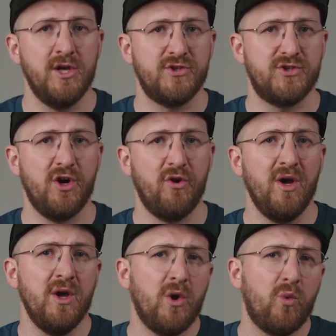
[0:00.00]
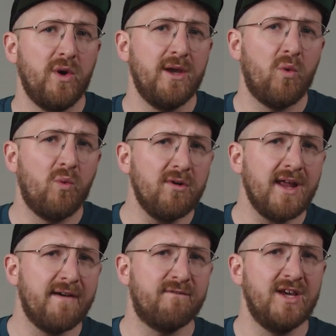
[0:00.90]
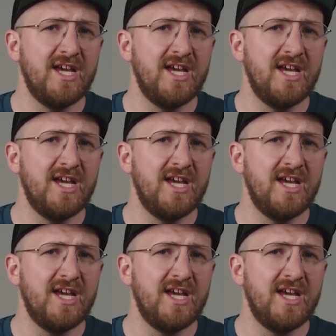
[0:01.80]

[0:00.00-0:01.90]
So we would have